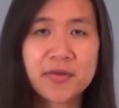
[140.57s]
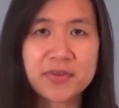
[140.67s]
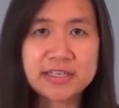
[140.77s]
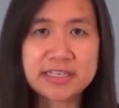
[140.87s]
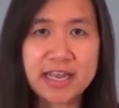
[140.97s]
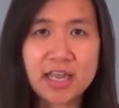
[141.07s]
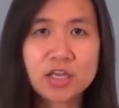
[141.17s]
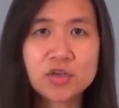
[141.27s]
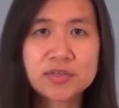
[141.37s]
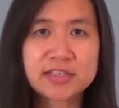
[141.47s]
on the
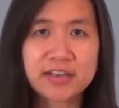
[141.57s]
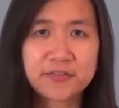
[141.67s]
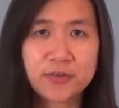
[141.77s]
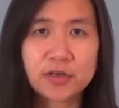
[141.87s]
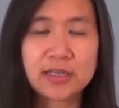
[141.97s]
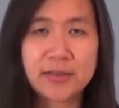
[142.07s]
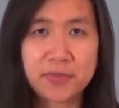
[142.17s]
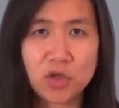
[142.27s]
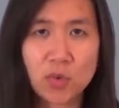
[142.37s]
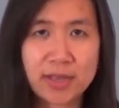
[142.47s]
day you set foot
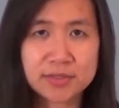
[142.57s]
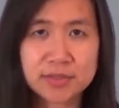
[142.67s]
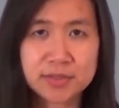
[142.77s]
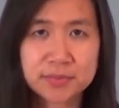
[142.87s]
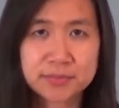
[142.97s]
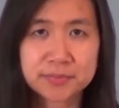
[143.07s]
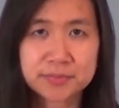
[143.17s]
in the U.S.